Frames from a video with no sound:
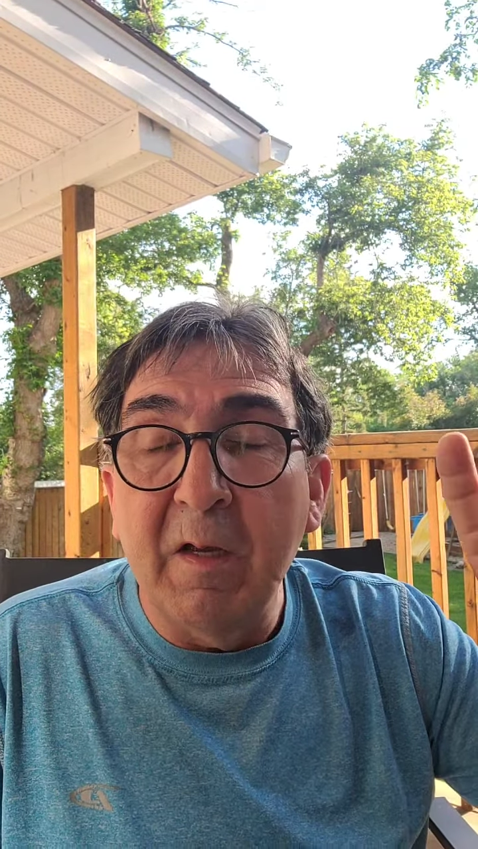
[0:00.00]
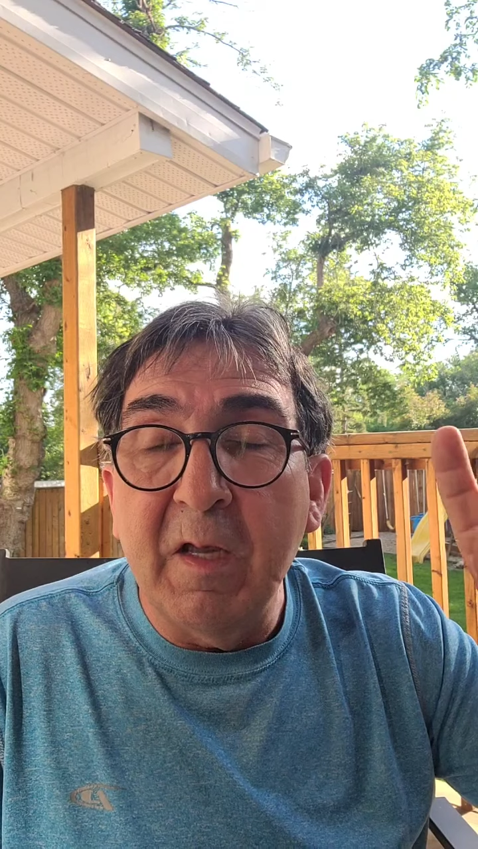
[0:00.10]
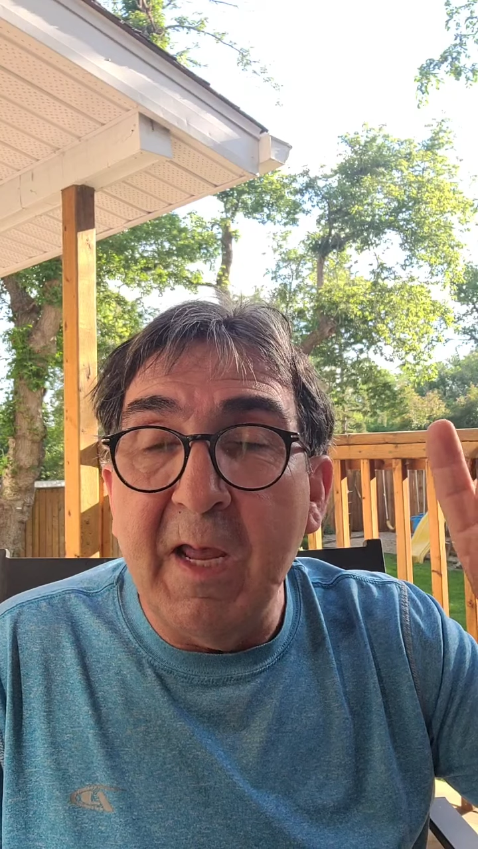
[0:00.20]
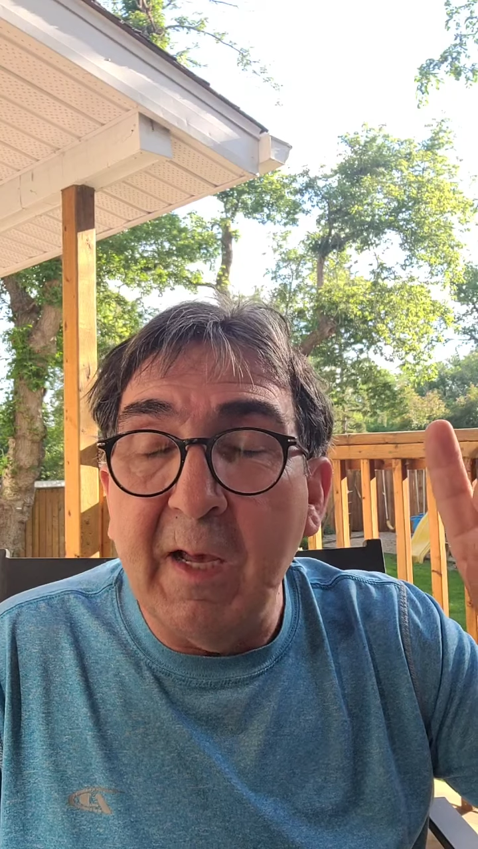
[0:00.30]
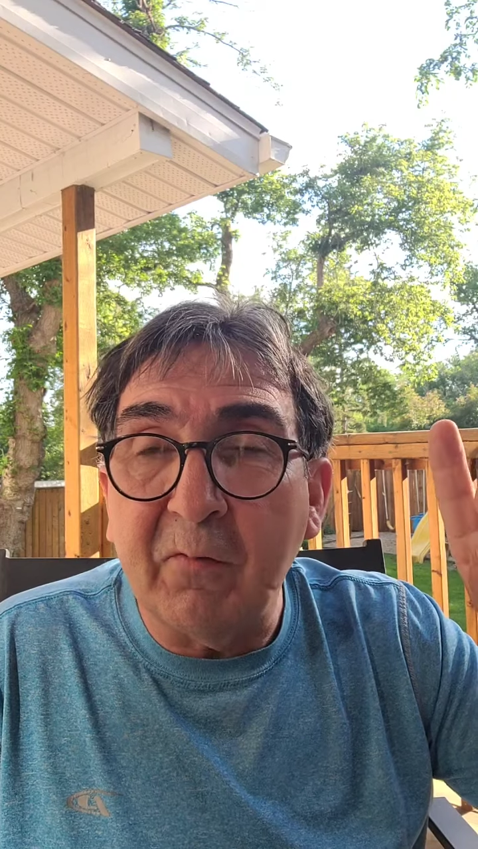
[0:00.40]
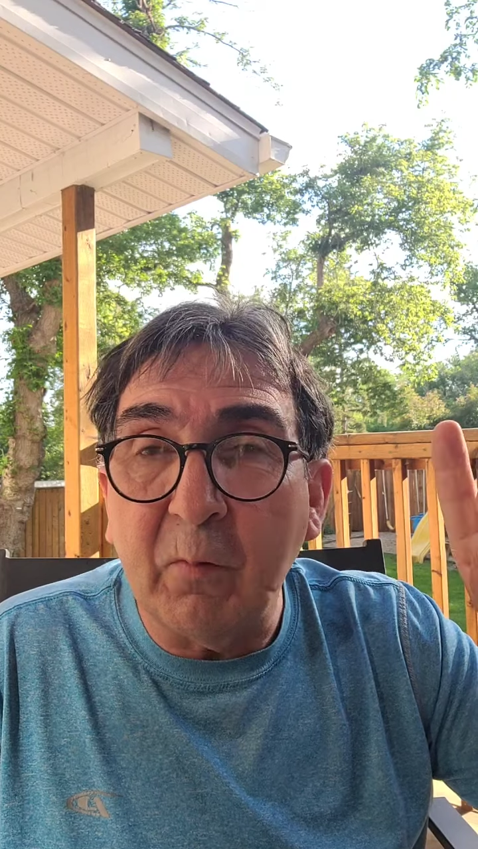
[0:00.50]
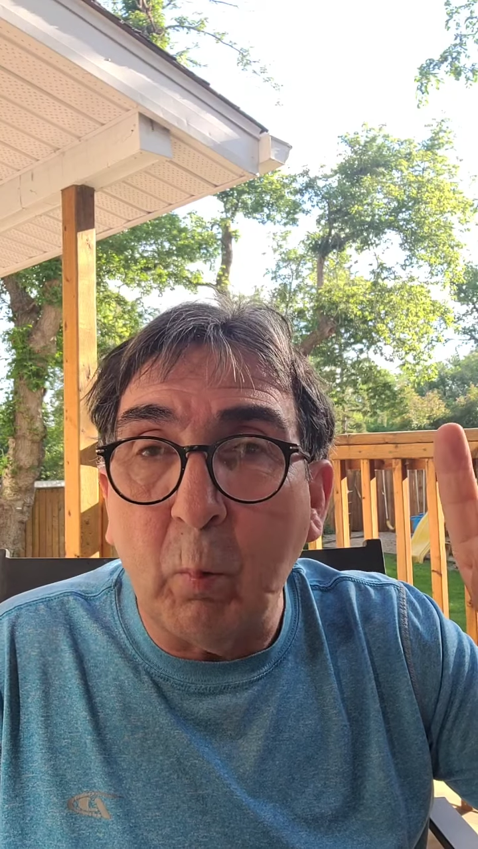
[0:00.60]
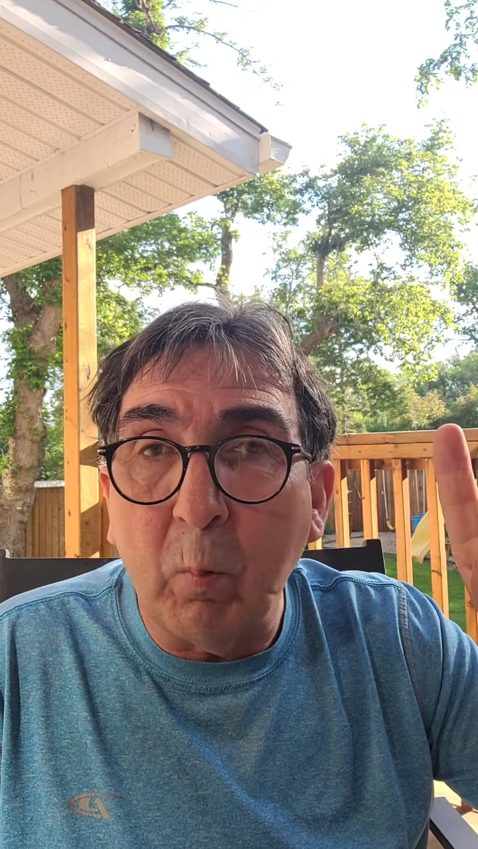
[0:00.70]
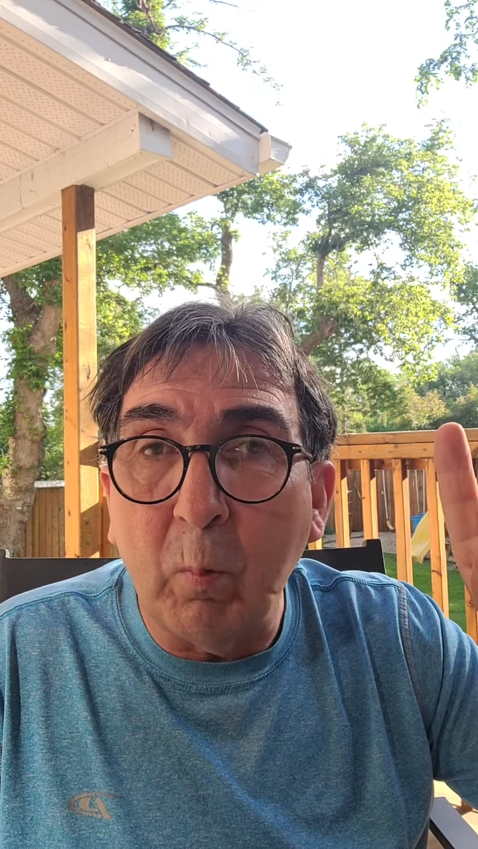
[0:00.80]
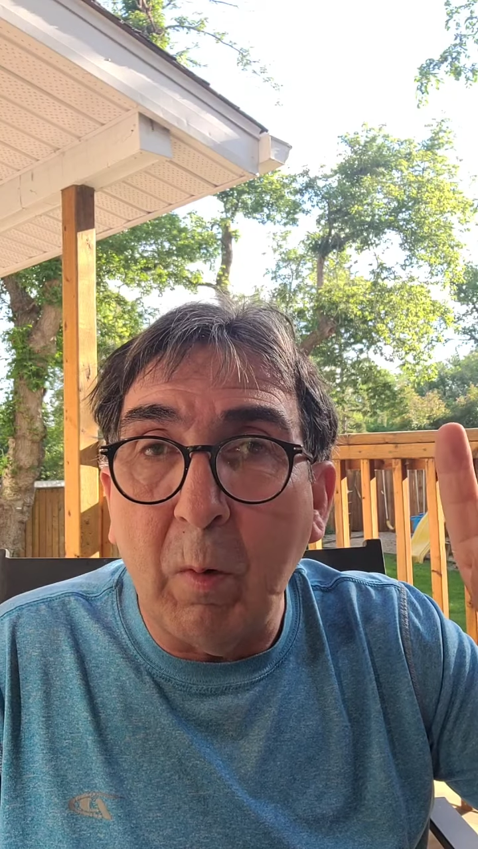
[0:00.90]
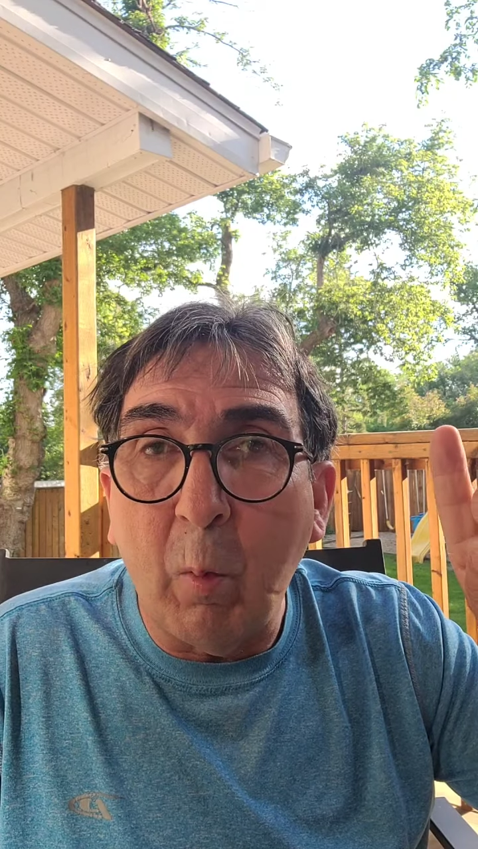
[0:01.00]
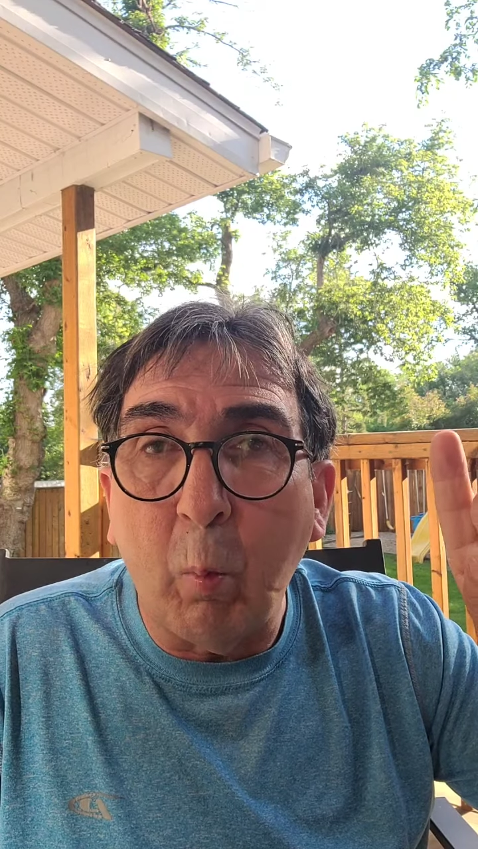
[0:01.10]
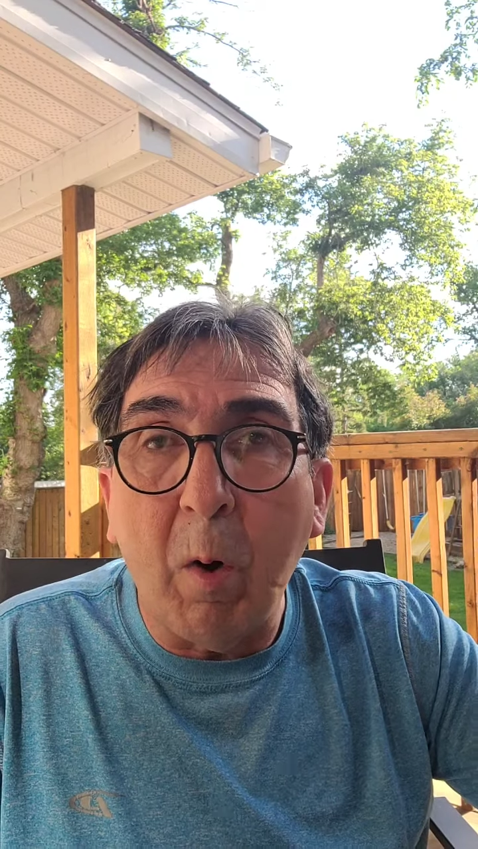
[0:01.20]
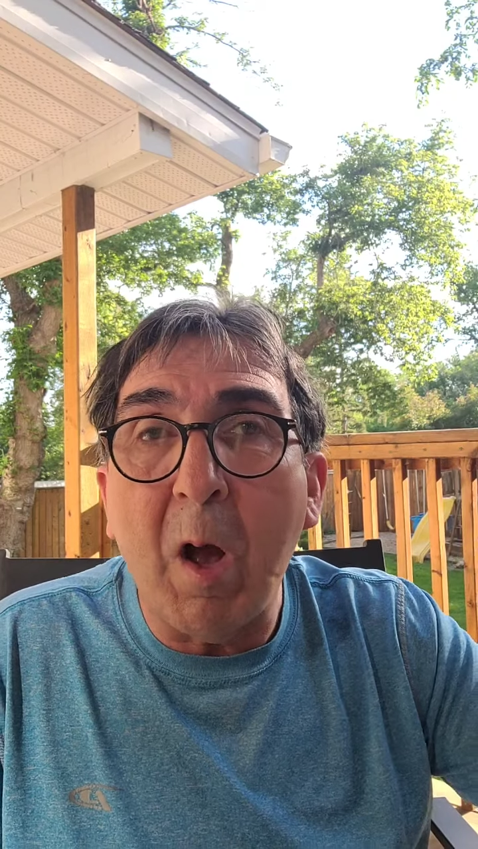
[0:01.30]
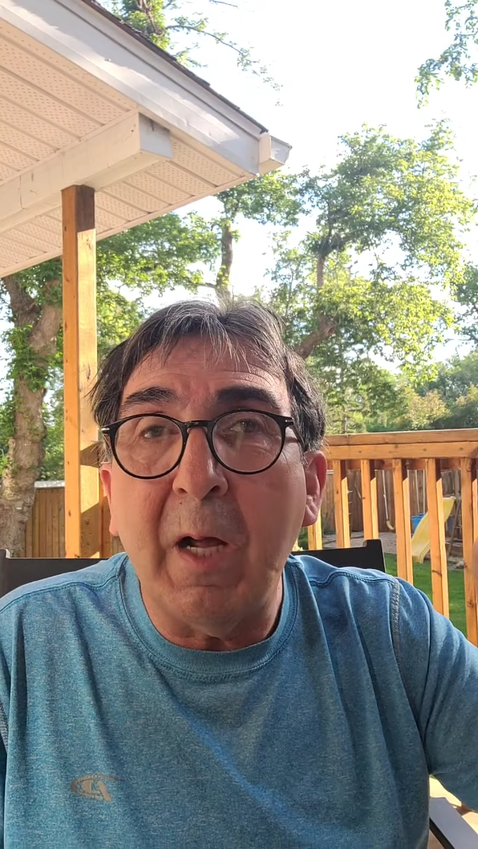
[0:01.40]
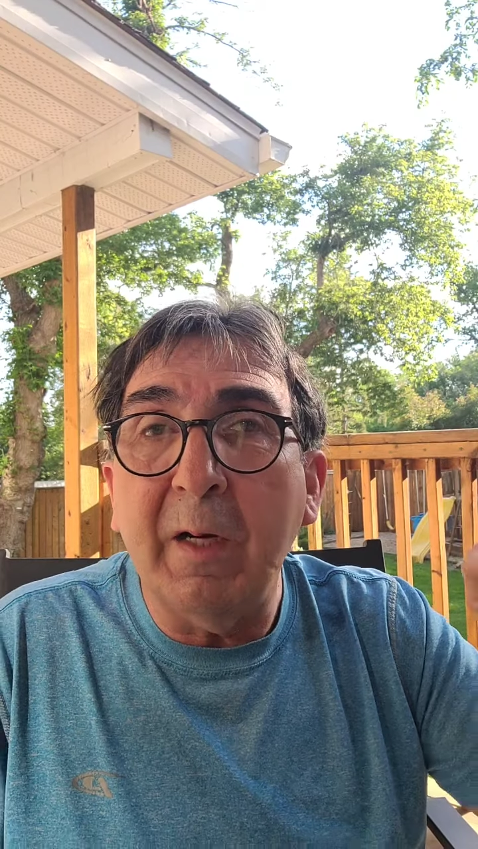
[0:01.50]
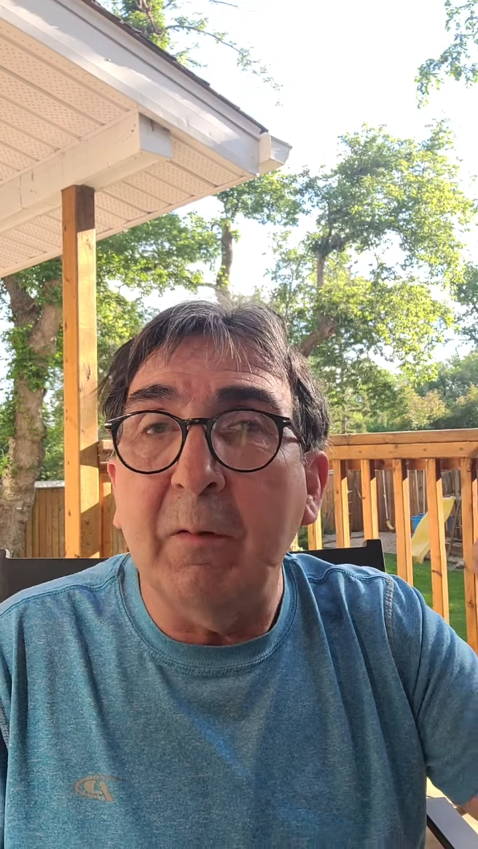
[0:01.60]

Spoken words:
He has a rod.